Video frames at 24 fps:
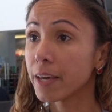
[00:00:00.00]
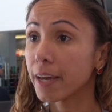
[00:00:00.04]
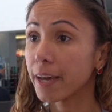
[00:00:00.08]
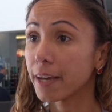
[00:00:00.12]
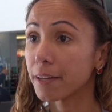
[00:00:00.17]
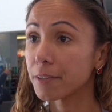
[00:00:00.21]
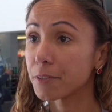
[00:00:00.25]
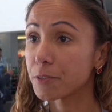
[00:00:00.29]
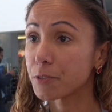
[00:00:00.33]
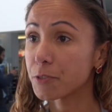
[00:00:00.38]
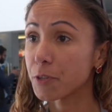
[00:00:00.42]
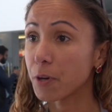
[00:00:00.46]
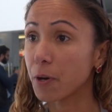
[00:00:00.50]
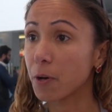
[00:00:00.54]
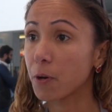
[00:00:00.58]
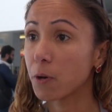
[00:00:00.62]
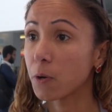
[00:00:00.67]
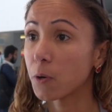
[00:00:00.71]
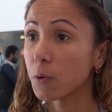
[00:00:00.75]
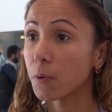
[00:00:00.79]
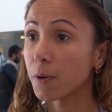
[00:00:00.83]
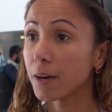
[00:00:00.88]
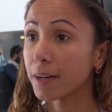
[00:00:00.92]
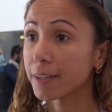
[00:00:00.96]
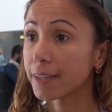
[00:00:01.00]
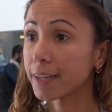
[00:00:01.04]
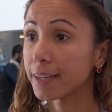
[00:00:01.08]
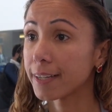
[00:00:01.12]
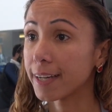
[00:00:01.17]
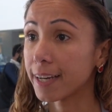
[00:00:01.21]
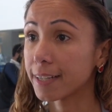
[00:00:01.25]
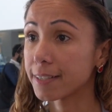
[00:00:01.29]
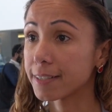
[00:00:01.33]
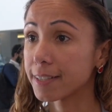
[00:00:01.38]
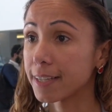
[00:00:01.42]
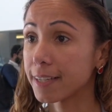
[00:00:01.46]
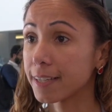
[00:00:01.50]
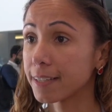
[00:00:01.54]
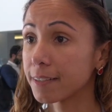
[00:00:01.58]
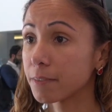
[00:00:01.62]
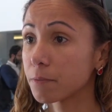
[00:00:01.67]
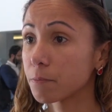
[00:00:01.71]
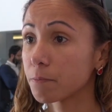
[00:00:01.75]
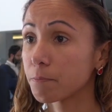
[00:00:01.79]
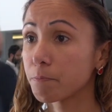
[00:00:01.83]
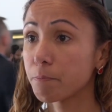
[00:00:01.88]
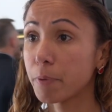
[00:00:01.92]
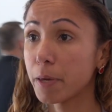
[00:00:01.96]
And so connecting
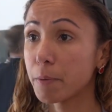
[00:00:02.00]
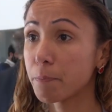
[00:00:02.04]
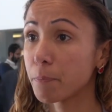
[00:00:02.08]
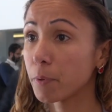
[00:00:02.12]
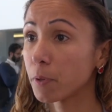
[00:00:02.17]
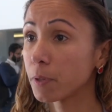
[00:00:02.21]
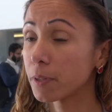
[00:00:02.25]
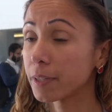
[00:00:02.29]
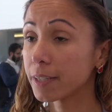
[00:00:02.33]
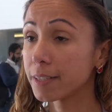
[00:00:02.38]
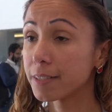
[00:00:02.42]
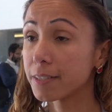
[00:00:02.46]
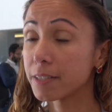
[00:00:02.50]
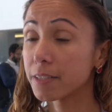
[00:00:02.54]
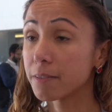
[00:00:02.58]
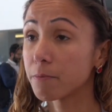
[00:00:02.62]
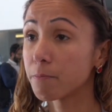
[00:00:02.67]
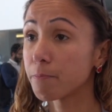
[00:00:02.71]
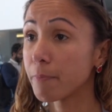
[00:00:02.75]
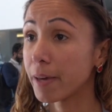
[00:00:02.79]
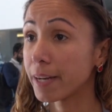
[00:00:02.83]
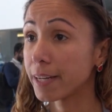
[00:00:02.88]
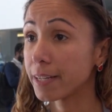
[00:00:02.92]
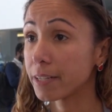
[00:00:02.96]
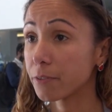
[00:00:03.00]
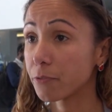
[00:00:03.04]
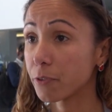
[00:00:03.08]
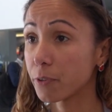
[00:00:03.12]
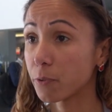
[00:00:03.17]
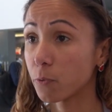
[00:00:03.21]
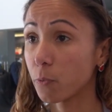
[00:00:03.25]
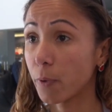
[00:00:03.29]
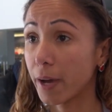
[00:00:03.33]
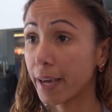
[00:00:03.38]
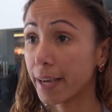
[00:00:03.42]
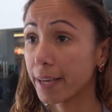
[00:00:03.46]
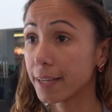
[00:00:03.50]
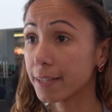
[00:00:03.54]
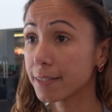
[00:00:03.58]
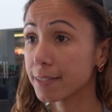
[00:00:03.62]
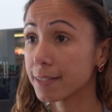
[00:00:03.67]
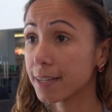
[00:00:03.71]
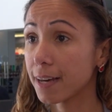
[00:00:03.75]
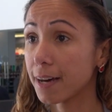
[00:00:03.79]
people in many different ways,